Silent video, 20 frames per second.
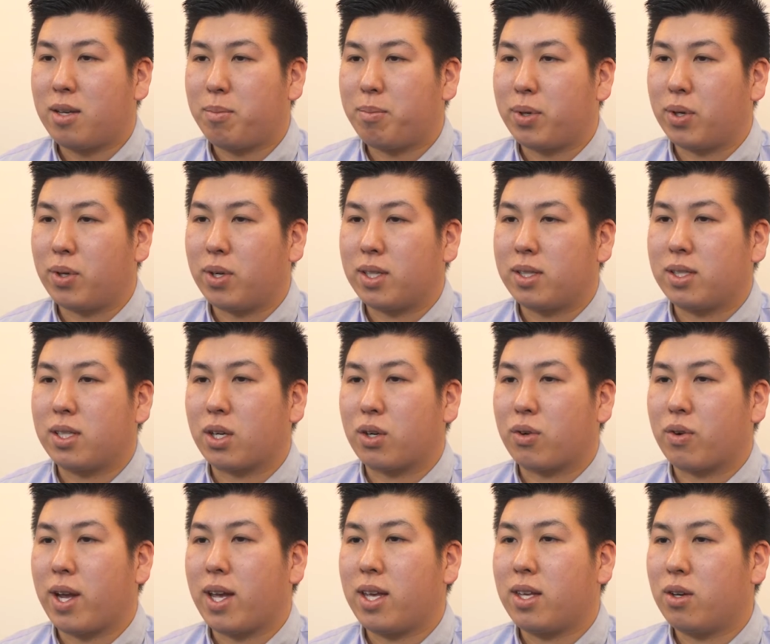a builder to
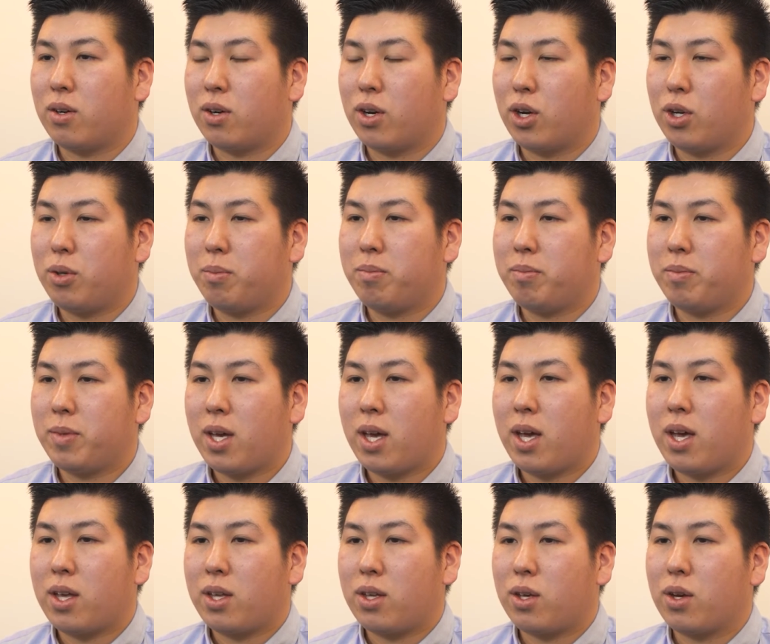create your home,
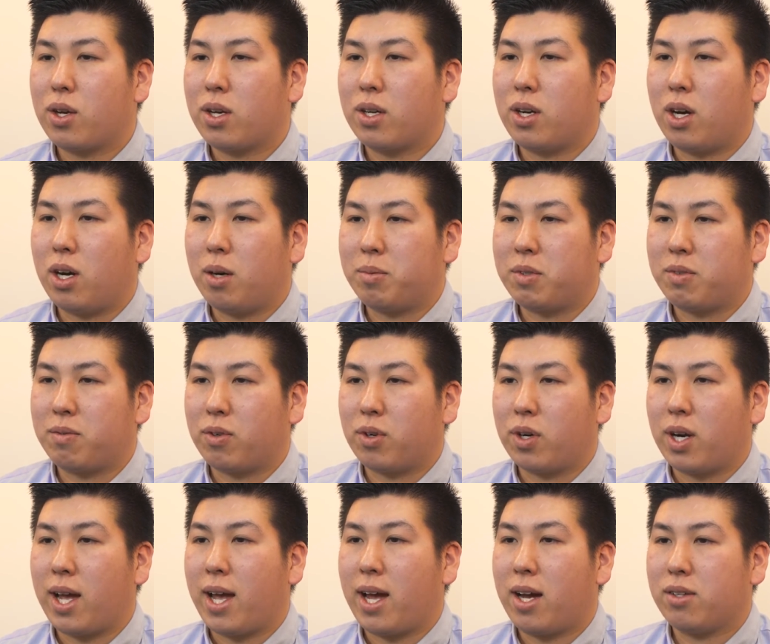you can opt for a
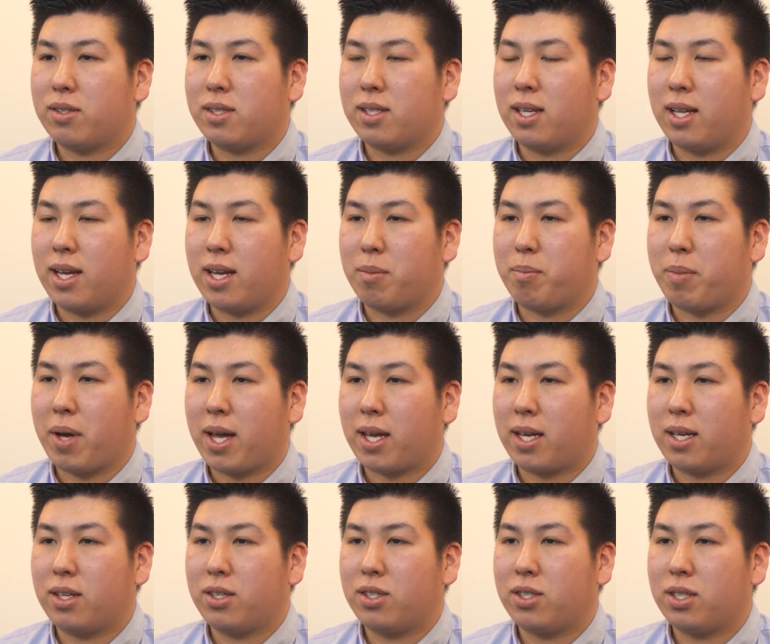house and land
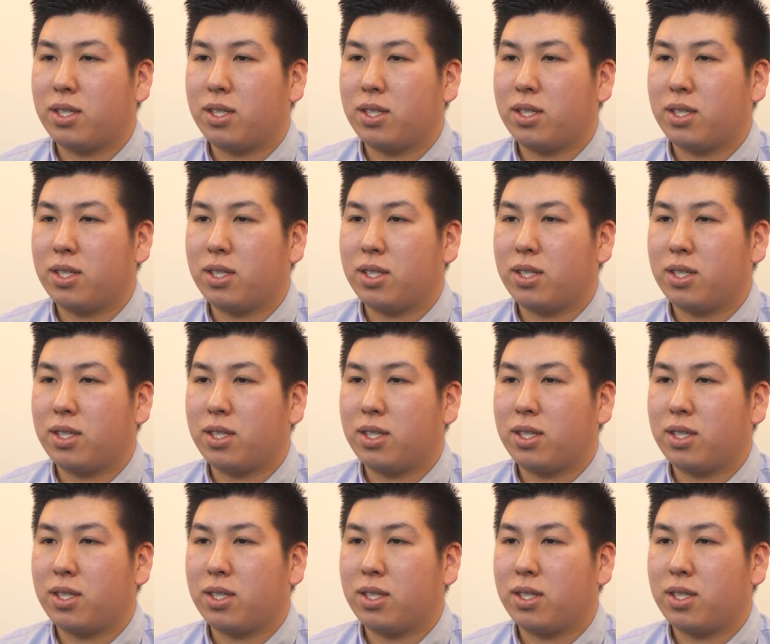package.